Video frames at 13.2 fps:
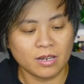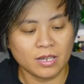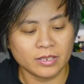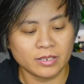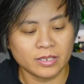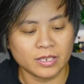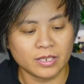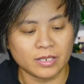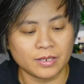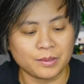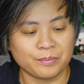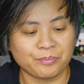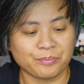on
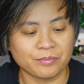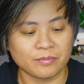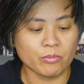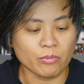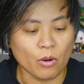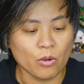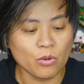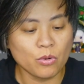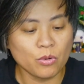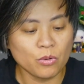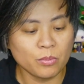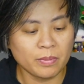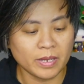the
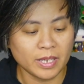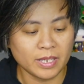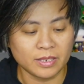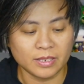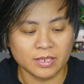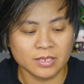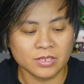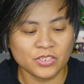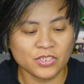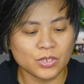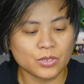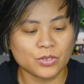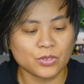robe, and it's
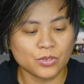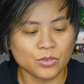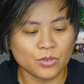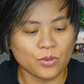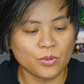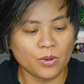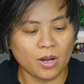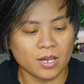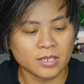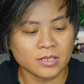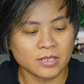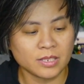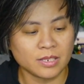just so
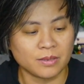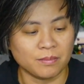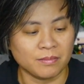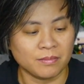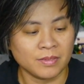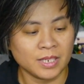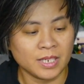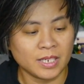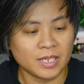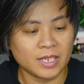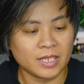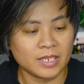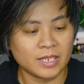awesome.
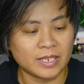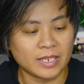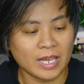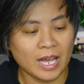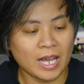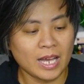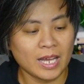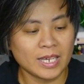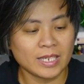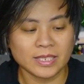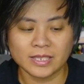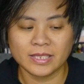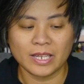And then
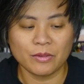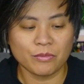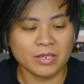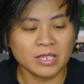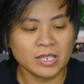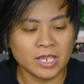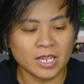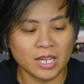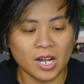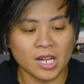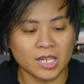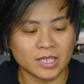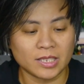eyes, they really
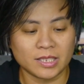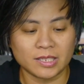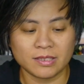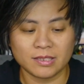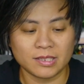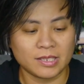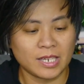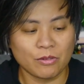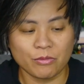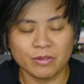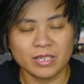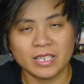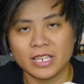got
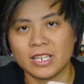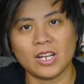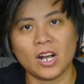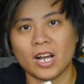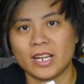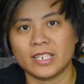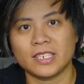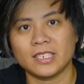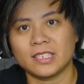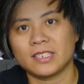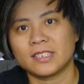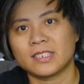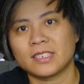it.
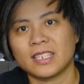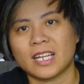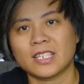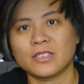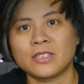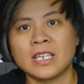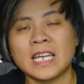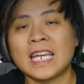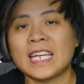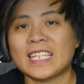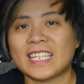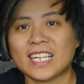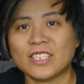That's
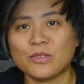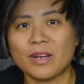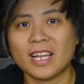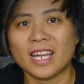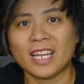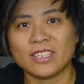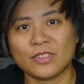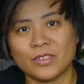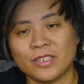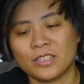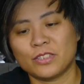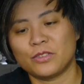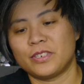why I had to
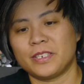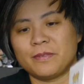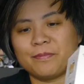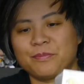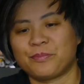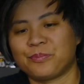include it.